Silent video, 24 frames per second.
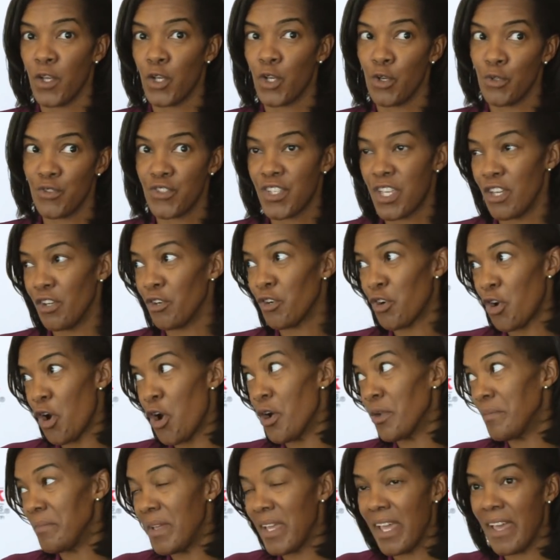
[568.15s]
Coach Kill
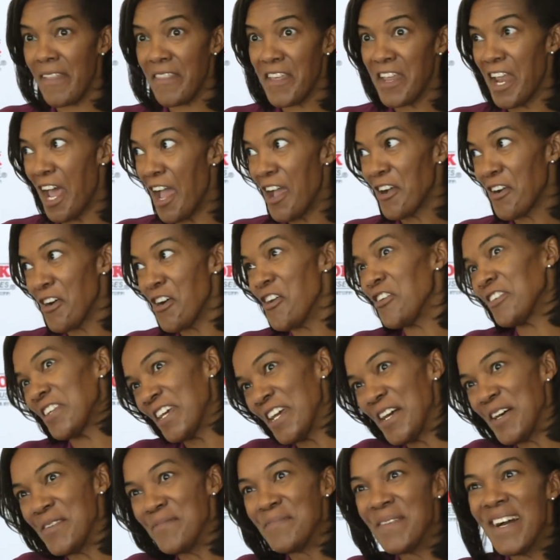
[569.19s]
called me and then I called
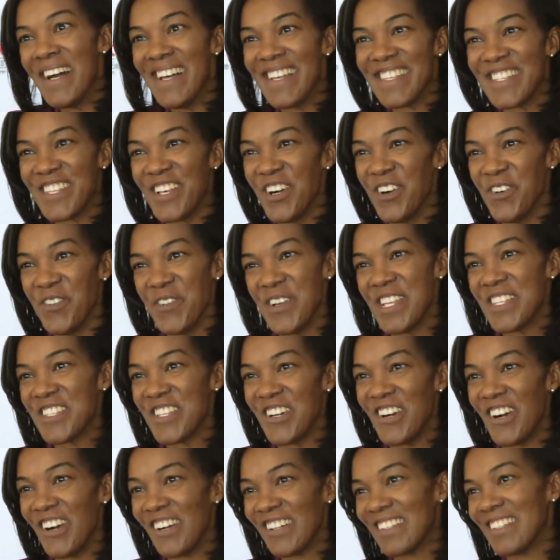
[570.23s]
him. So we
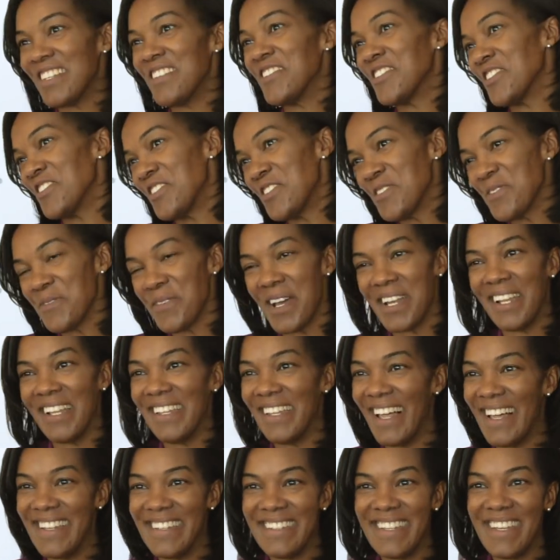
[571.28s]
talked. He was on his way to
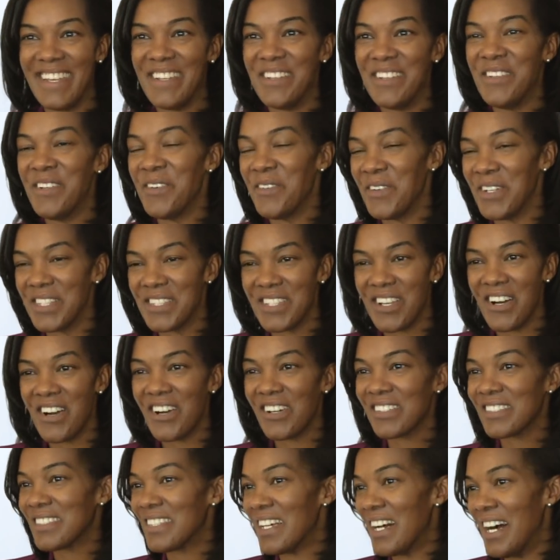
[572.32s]
London. We
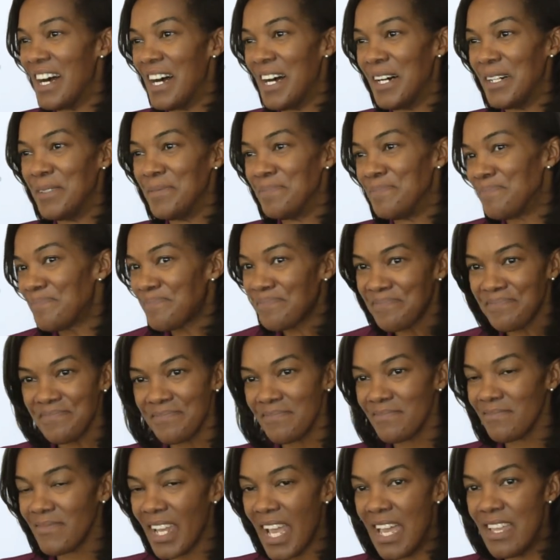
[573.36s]
talked. Um,
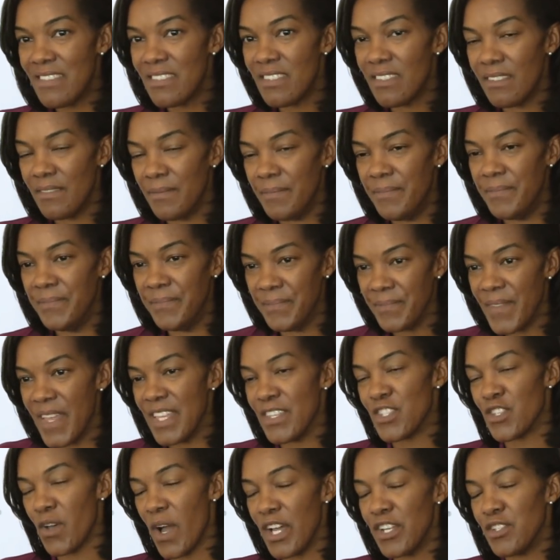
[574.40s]
and,
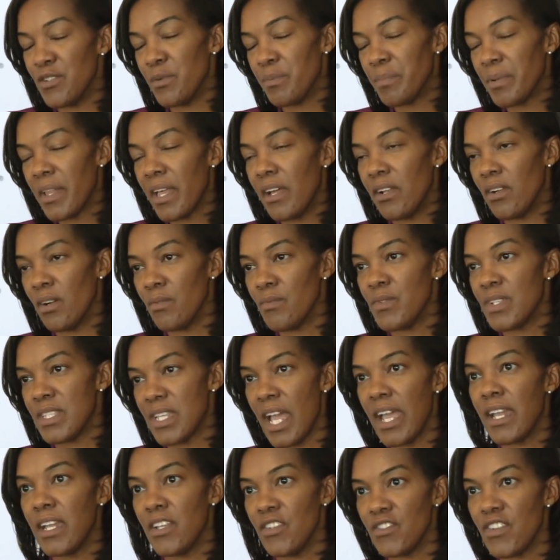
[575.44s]
and so I do plan on
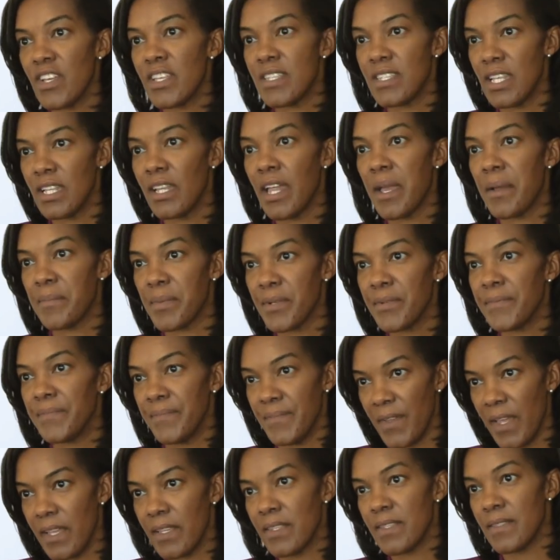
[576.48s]
retaining J.C. Neighbor,
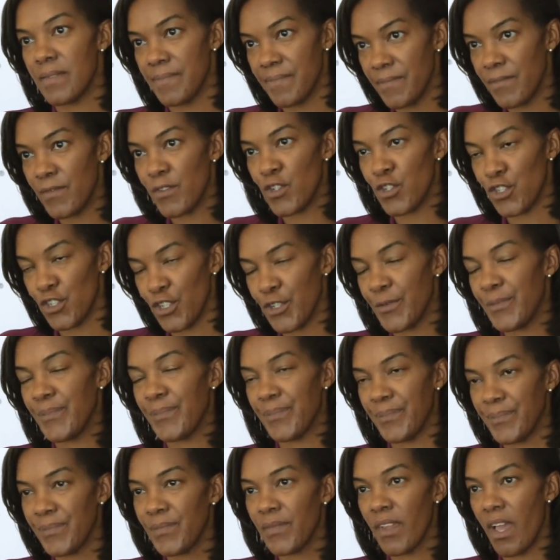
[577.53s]
yes, for sure.
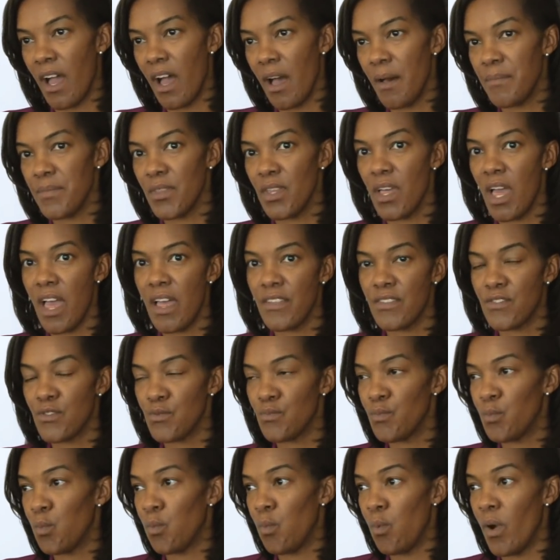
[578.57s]
Um, as
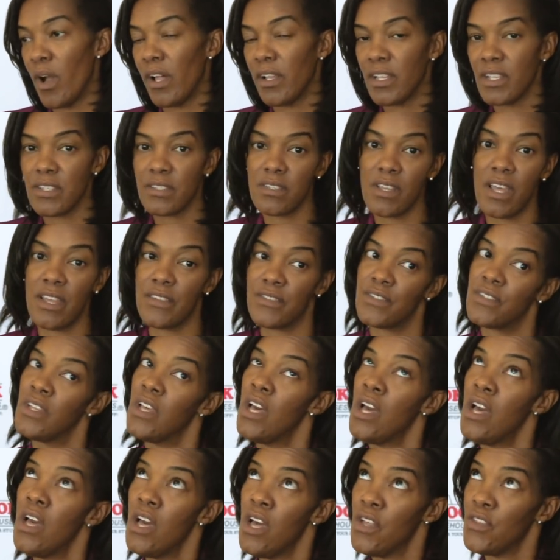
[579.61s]
well as, as,
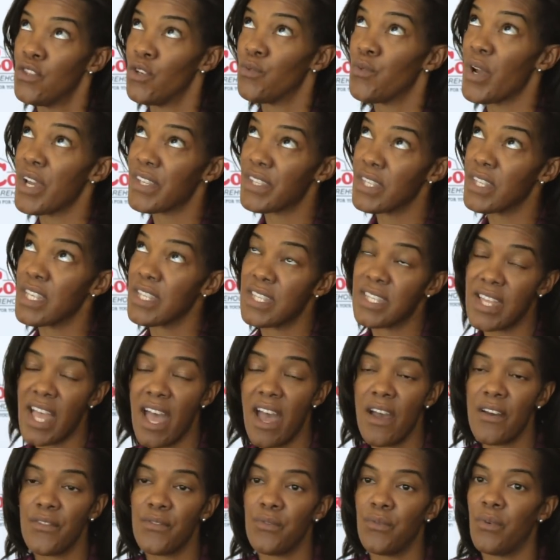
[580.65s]
the rest of the
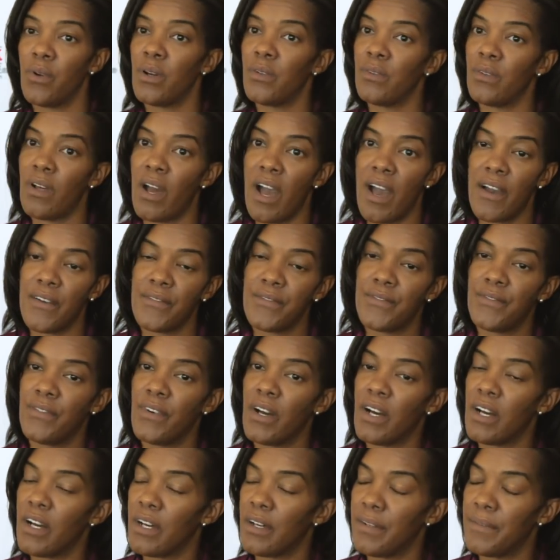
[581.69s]
staff, what I've
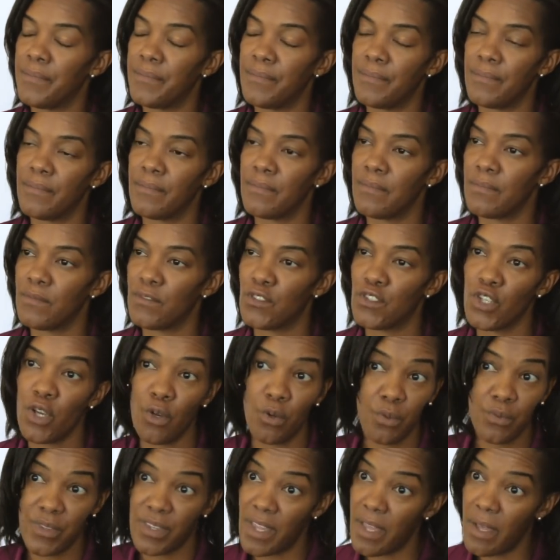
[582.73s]
uh,
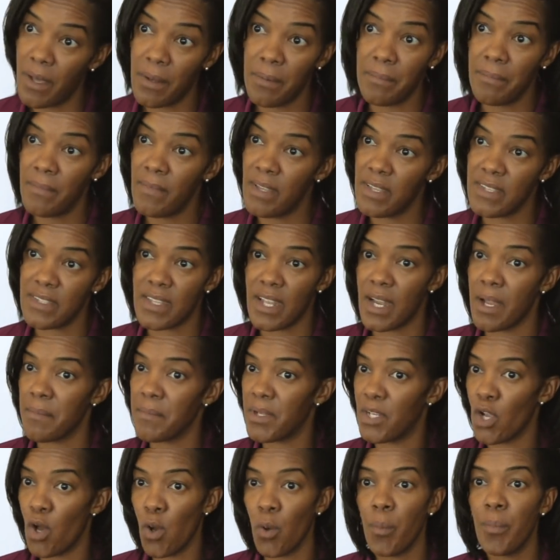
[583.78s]
told them is that I'm
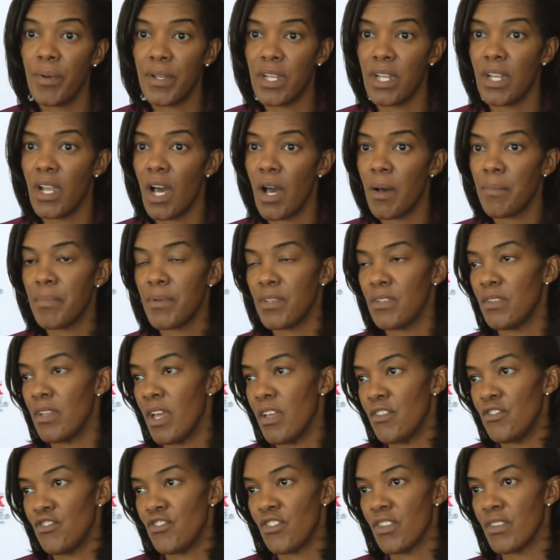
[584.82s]
going to open it up and,
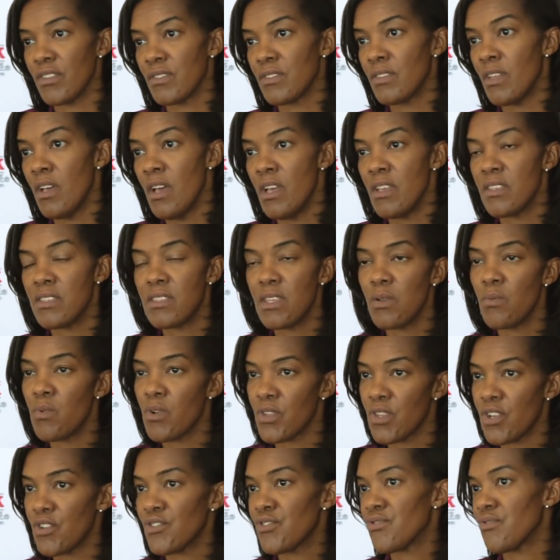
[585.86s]
and just see
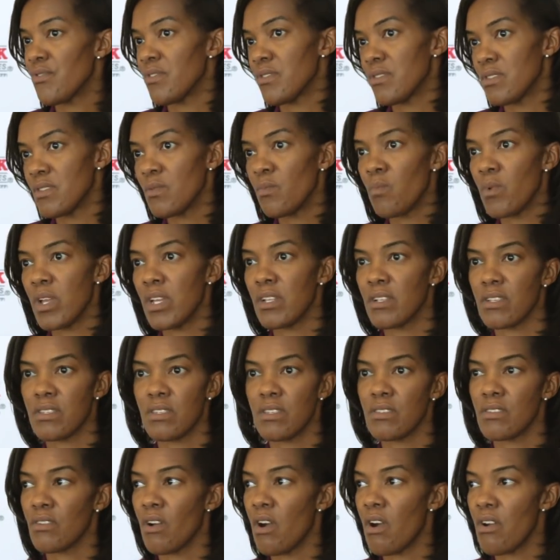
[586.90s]
where their strengths and
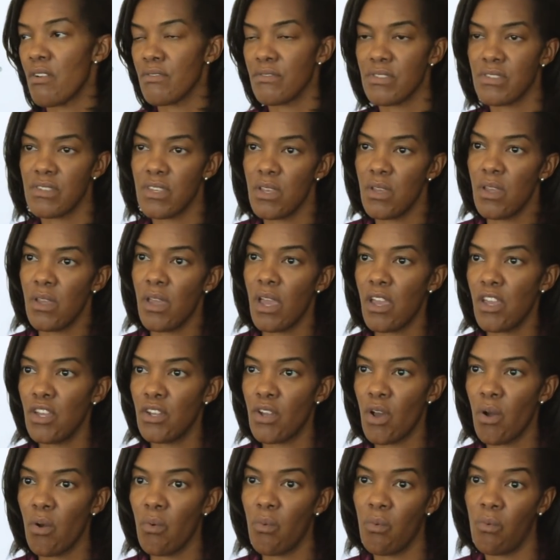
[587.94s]
weaknesses are and see, you
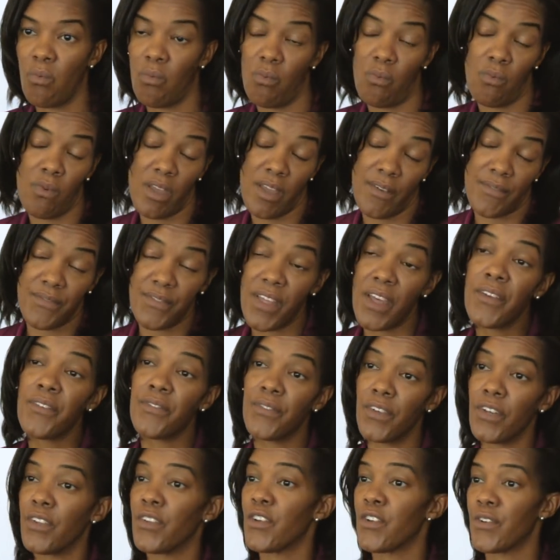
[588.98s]
know, if they
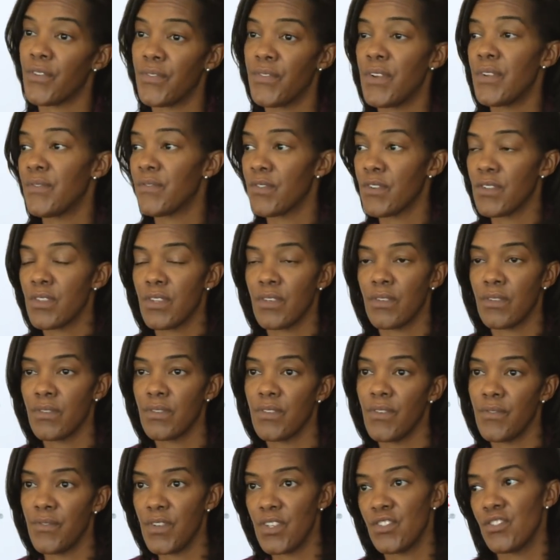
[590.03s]
feel they're fit for the,
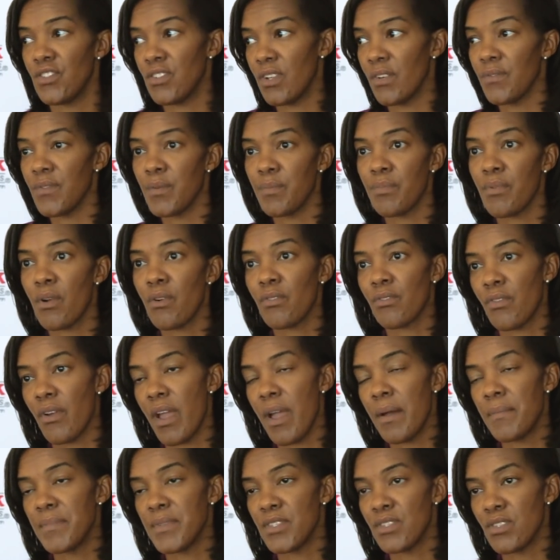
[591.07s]
the vision of the
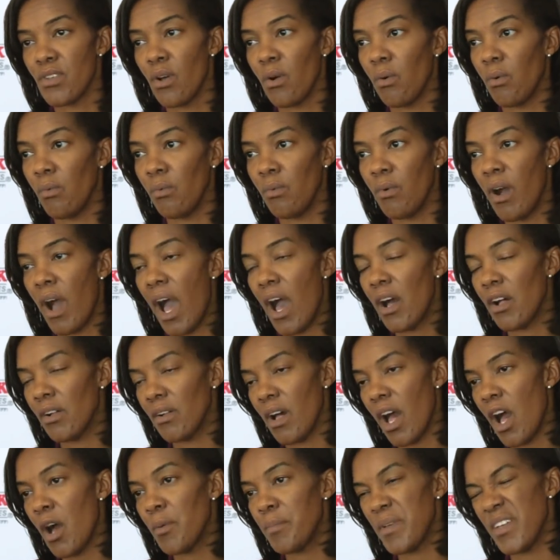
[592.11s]
program. And so
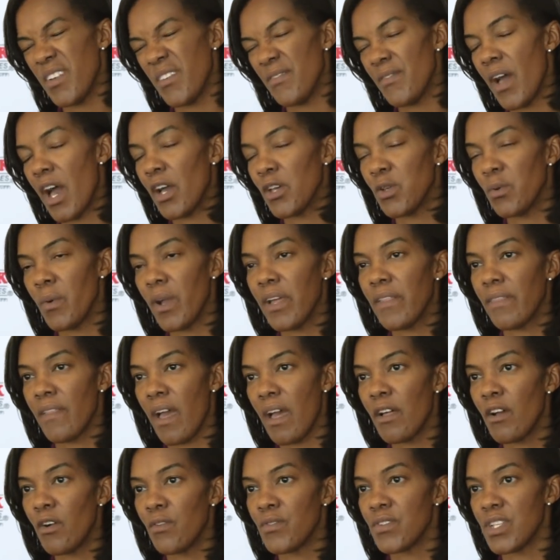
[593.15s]
I'll, I'll be evaluating
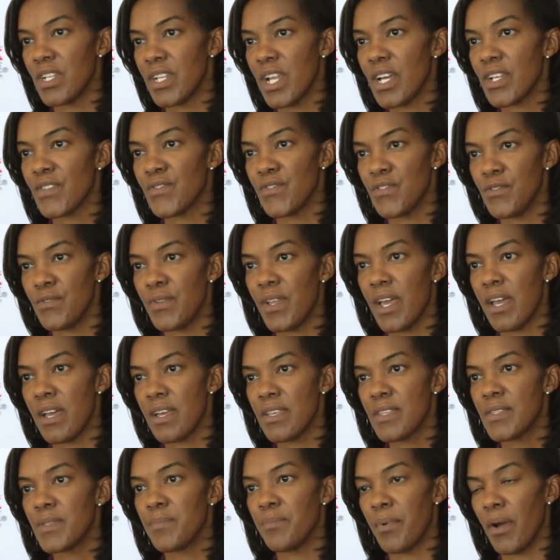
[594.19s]
that over the next few
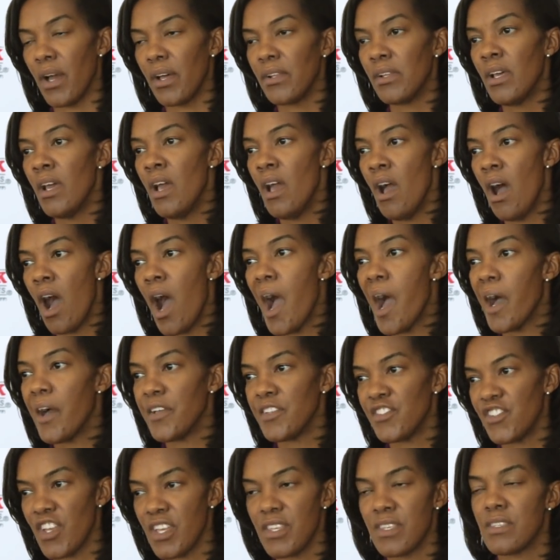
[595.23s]
days, but uh,
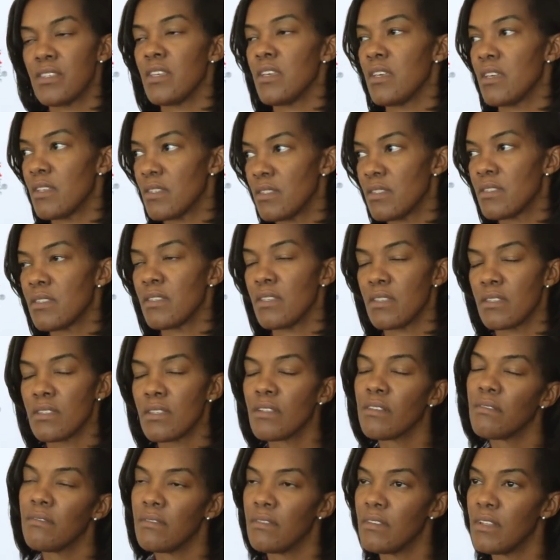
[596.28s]
JC is, is,
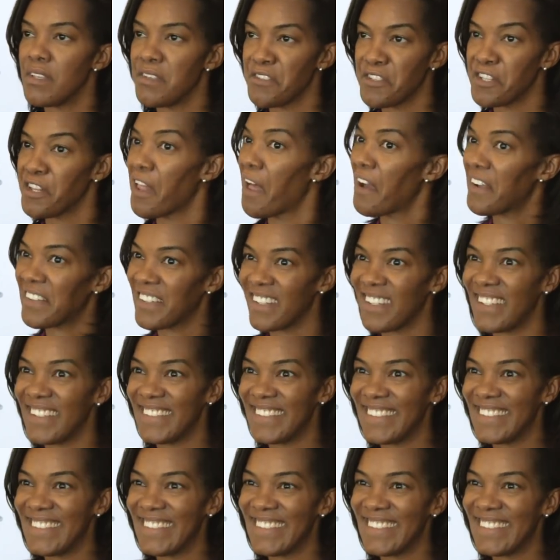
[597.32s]
is locked in.